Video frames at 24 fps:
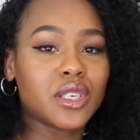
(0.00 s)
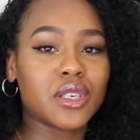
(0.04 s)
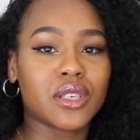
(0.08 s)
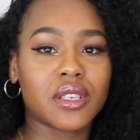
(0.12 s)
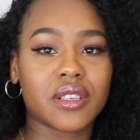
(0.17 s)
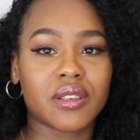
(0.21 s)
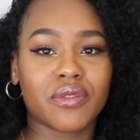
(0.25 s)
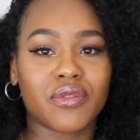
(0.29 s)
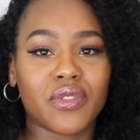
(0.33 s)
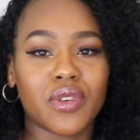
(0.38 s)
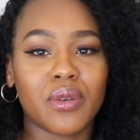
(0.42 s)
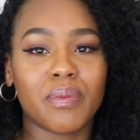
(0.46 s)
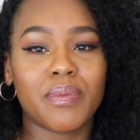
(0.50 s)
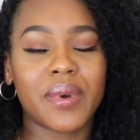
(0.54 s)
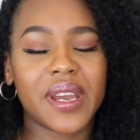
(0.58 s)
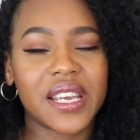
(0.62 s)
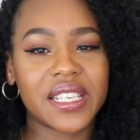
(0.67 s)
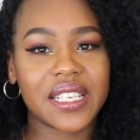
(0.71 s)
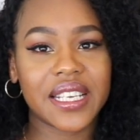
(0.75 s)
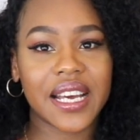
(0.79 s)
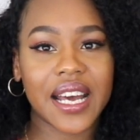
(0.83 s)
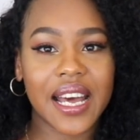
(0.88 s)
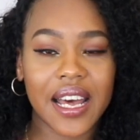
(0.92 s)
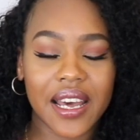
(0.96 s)
are just a few
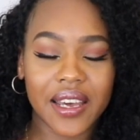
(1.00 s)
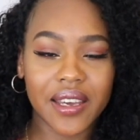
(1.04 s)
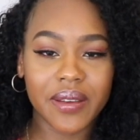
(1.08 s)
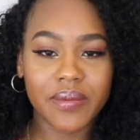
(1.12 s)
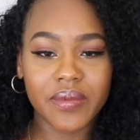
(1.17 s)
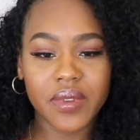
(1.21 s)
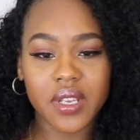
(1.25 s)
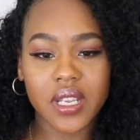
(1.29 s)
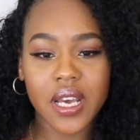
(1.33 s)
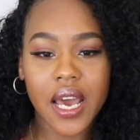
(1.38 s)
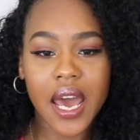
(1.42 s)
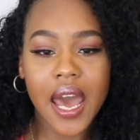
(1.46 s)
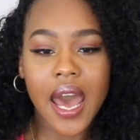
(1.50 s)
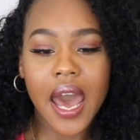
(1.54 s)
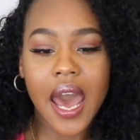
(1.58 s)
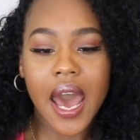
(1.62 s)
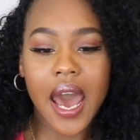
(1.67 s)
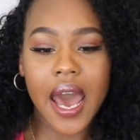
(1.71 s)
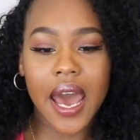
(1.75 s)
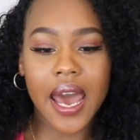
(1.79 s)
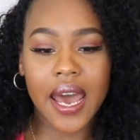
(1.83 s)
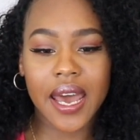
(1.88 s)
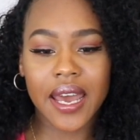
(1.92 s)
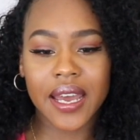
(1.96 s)
basic items.
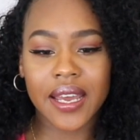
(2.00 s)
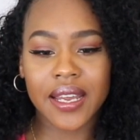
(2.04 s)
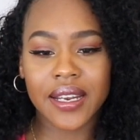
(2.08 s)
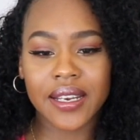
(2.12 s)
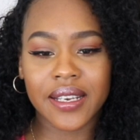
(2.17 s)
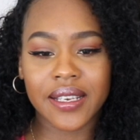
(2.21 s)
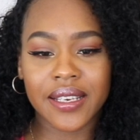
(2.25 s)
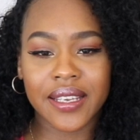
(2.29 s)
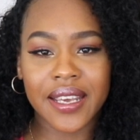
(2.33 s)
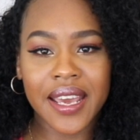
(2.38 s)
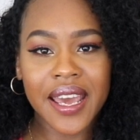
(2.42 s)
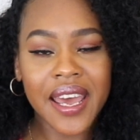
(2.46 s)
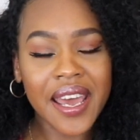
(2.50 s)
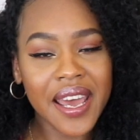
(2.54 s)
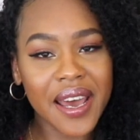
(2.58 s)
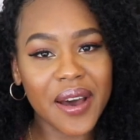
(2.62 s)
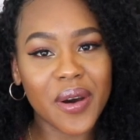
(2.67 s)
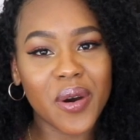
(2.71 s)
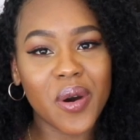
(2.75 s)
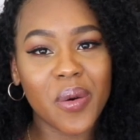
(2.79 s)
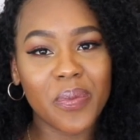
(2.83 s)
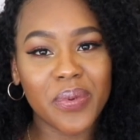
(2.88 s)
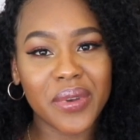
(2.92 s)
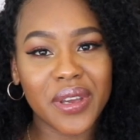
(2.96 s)
And yeah,
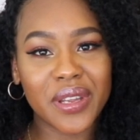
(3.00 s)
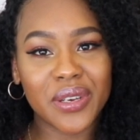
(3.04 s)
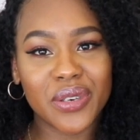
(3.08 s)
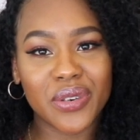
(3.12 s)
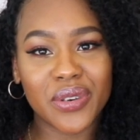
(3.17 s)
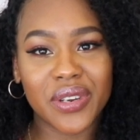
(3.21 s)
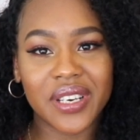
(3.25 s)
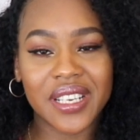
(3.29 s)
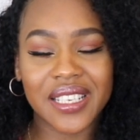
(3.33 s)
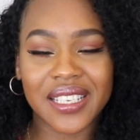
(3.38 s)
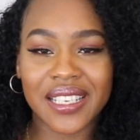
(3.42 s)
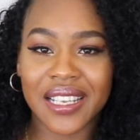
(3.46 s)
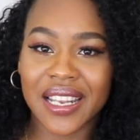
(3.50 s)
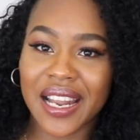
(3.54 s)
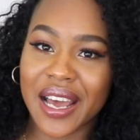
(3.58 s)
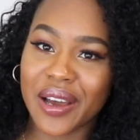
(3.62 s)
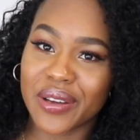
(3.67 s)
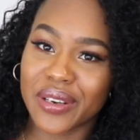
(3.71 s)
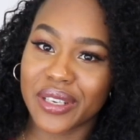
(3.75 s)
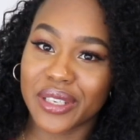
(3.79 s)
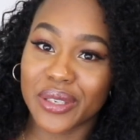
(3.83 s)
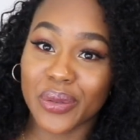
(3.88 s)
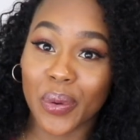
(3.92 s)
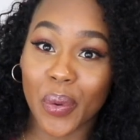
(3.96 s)
I hope you enjoyed this
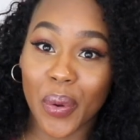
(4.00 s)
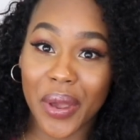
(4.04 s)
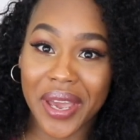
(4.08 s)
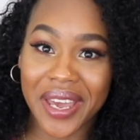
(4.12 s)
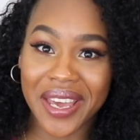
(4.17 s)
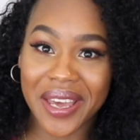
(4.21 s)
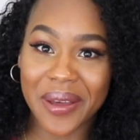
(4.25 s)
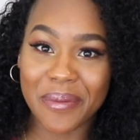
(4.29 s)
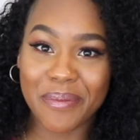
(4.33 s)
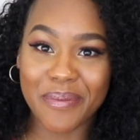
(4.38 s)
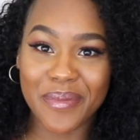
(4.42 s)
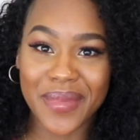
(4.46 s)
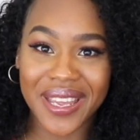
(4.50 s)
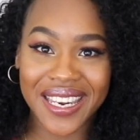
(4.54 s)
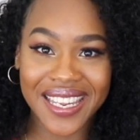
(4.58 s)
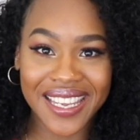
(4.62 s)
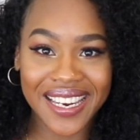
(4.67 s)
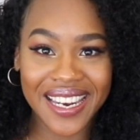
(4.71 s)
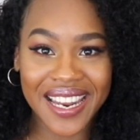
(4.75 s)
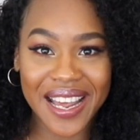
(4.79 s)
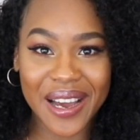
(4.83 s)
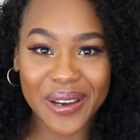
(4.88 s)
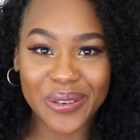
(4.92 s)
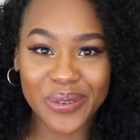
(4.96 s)
quick mini
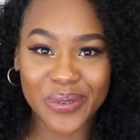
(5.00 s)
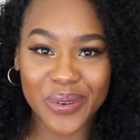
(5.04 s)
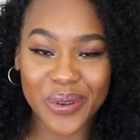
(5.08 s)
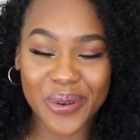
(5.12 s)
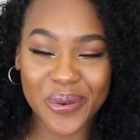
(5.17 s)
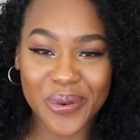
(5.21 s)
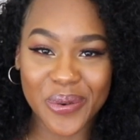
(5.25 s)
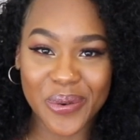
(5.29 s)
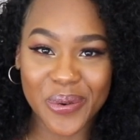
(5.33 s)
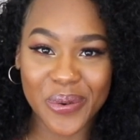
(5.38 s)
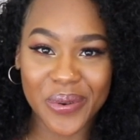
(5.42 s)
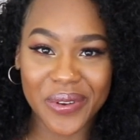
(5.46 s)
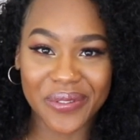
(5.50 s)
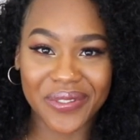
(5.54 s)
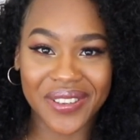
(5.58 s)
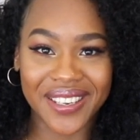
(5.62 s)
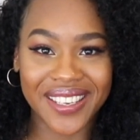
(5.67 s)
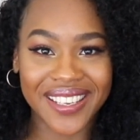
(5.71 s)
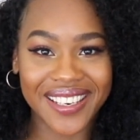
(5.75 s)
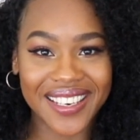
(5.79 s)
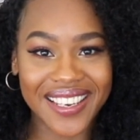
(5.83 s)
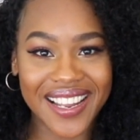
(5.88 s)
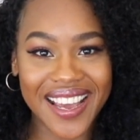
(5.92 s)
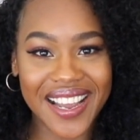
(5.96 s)
loungewear haul. If you
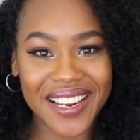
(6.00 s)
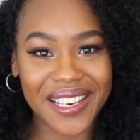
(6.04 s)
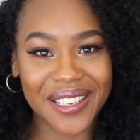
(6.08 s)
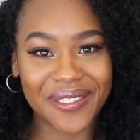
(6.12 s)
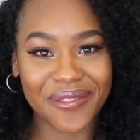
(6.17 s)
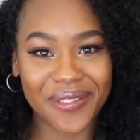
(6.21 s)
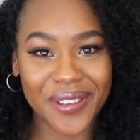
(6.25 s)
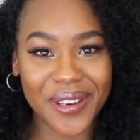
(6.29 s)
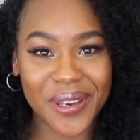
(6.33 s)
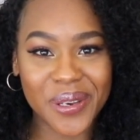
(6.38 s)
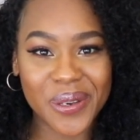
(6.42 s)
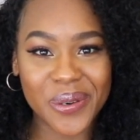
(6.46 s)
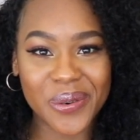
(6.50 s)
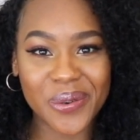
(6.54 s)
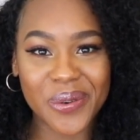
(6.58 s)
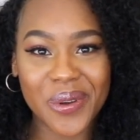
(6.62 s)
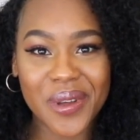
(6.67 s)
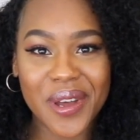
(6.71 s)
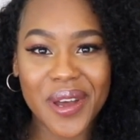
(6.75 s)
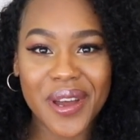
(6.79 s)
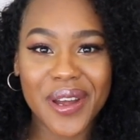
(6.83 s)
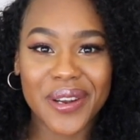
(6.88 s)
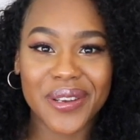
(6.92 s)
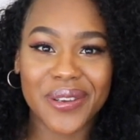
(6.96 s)
did like this video,
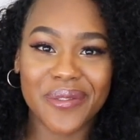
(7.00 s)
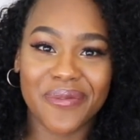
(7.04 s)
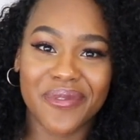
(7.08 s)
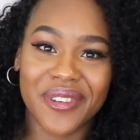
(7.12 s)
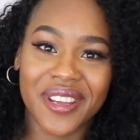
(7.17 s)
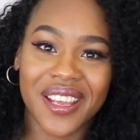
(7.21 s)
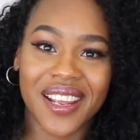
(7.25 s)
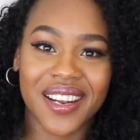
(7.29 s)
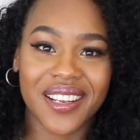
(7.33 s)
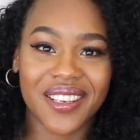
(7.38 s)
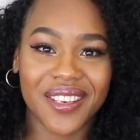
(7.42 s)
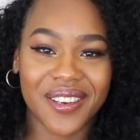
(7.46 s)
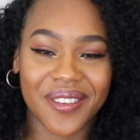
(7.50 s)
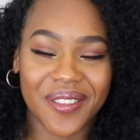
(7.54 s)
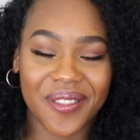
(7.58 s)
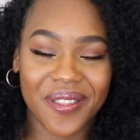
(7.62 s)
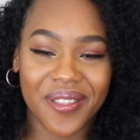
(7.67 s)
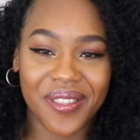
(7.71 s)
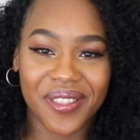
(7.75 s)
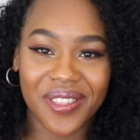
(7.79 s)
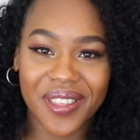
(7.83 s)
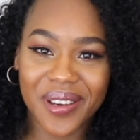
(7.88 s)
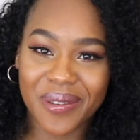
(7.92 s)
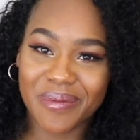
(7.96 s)
don't forget to
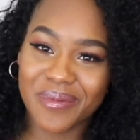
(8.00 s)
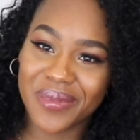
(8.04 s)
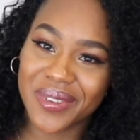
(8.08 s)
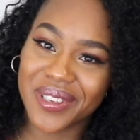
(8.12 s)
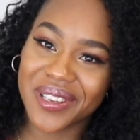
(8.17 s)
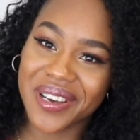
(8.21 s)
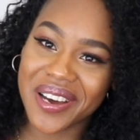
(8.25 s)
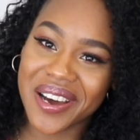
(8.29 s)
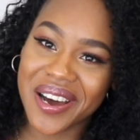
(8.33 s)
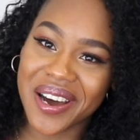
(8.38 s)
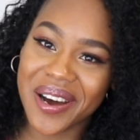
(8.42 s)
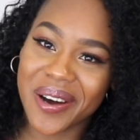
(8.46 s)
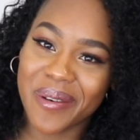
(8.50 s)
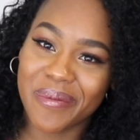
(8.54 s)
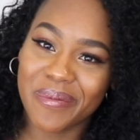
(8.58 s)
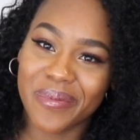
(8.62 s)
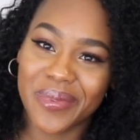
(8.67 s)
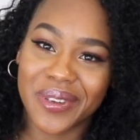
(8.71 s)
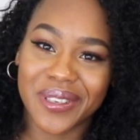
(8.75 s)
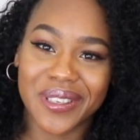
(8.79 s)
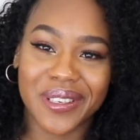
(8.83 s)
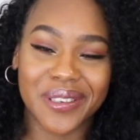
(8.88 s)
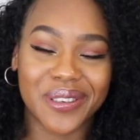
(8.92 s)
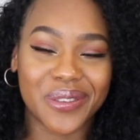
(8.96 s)
thumbs
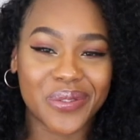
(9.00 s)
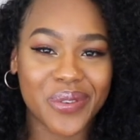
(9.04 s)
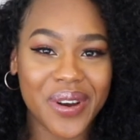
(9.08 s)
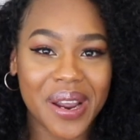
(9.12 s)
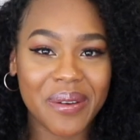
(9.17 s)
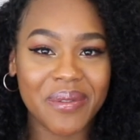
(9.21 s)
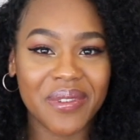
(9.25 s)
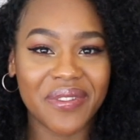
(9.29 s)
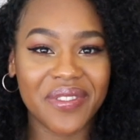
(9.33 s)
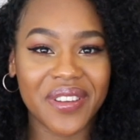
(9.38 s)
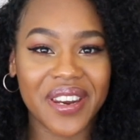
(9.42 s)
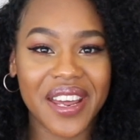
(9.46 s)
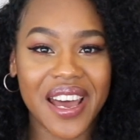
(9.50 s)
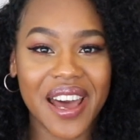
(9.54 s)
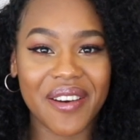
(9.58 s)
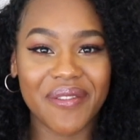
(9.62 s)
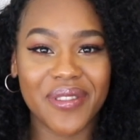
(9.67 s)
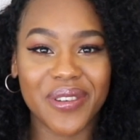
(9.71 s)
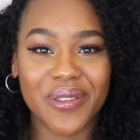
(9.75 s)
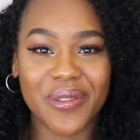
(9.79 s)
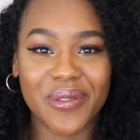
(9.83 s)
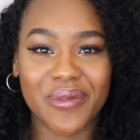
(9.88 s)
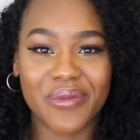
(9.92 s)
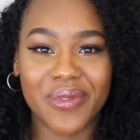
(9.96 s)
up, subscribe if you
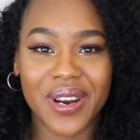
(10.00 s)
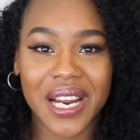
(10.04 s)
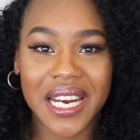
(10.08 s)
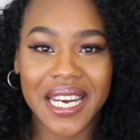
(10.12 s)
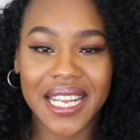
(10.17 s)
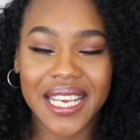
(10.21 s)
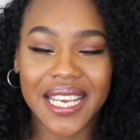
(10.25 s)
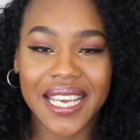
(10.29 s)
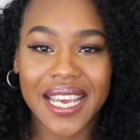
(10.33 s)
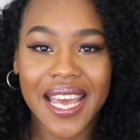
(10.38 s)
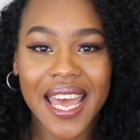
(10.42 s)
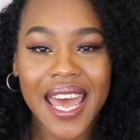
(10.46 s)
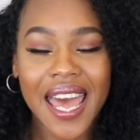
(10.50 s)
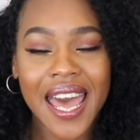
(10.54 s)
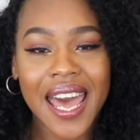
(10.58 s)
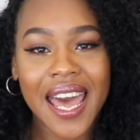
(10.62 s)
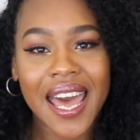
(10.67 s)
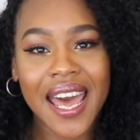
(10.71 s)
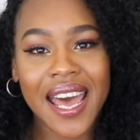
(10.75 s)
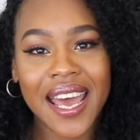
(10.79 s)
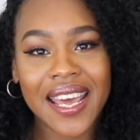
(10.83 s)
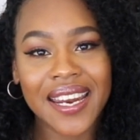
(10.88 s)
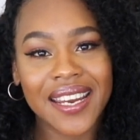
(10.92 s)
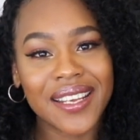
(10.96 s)
haven't already.
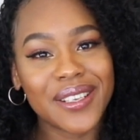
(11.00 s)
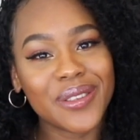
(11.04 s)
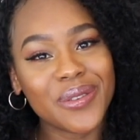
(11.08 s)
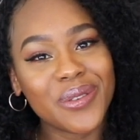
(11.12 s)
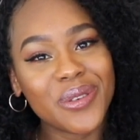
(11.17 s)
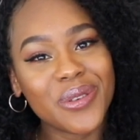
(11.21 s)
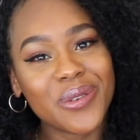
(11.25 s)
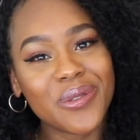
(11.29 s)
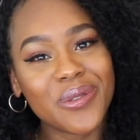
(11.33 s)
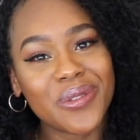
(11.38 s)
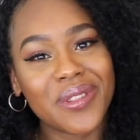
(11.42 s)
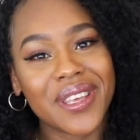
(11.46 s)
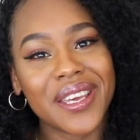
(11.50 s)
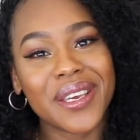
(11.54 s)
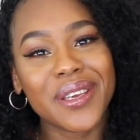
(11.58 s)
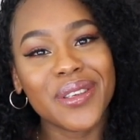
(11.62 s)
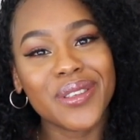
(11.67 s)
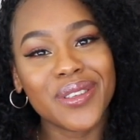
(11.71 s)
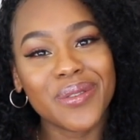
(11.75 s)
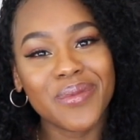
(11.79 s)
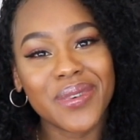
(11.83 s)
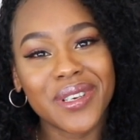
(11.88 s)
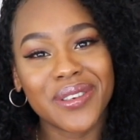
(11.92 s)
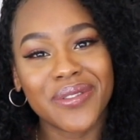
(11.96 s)
And as usual, thank you
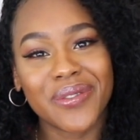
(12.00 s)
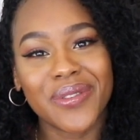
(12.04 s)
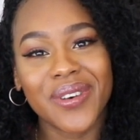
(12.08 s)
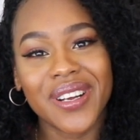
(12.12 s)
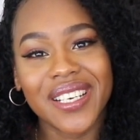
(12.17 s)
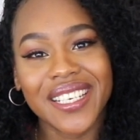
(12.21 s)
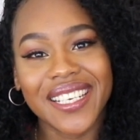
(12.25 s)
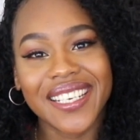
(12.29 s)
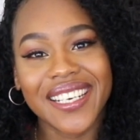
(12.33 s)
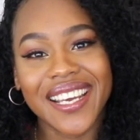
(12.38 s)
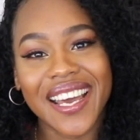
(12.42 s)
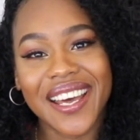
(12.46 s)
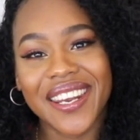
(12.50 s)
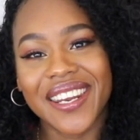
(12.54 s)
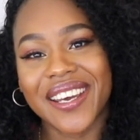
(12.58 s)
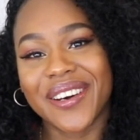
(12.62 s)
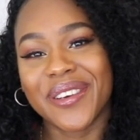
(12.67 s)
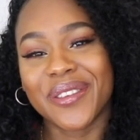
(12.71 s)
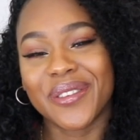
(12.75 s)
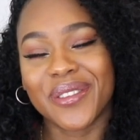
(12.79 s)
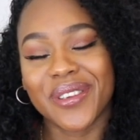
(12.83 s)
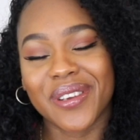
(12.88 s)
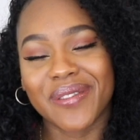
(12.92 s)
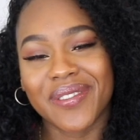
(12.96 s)
so much for watching, and
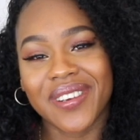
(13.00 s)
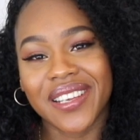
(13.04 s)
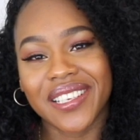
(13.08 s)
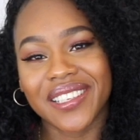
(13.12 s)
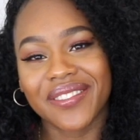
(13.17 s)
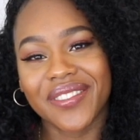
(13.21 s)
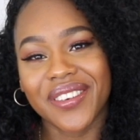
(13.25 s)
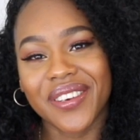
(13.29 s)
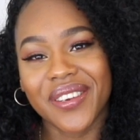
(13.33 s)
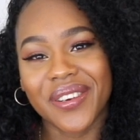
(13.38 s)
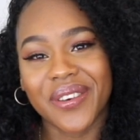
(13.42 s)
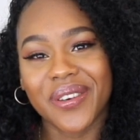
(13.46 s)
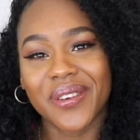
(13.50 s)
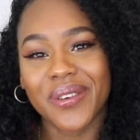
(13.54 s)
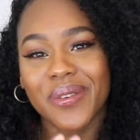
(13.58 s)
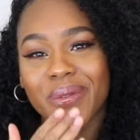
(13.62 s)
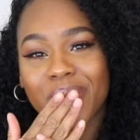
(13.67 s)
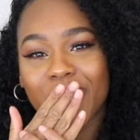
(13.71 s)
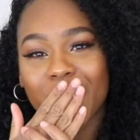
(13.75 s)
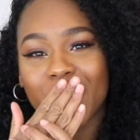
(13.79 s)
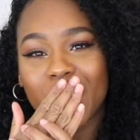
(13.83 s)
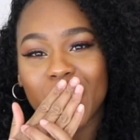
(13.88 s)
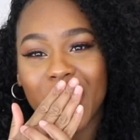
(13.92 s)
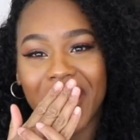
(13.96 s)
I'll see you in my next video.
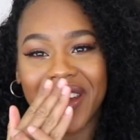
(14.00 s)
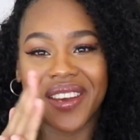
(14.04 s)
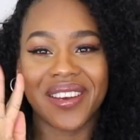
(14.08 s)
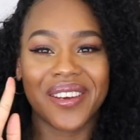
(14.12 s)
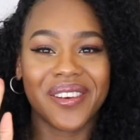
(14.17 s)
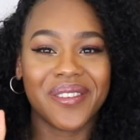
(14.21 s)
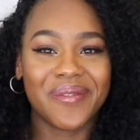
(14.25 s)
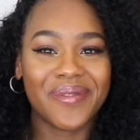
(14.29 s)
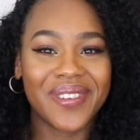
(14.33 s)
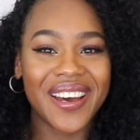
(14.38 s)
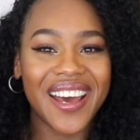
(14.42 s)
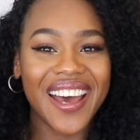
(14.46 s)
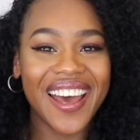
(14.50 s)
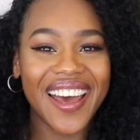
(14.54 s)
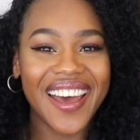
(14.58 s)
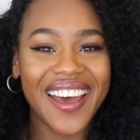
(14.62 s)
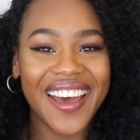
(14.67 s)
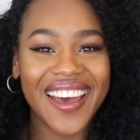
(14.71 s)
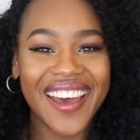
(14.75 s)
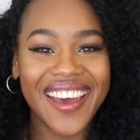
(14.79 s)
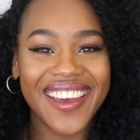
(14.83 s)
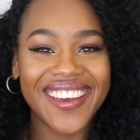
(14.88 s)
Bye.